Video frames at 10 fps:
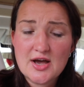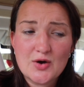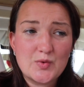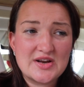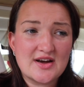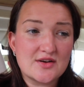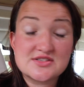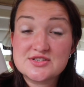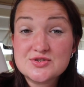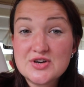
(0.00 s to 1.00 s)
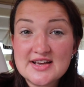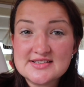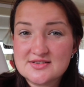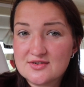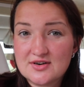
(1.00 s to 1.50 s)
without
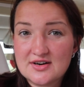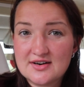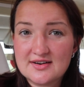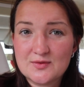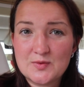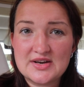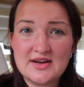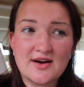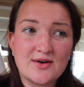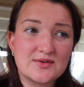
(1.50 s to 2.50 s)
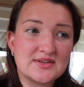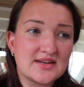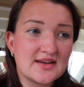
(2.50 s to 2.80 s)
stress, or without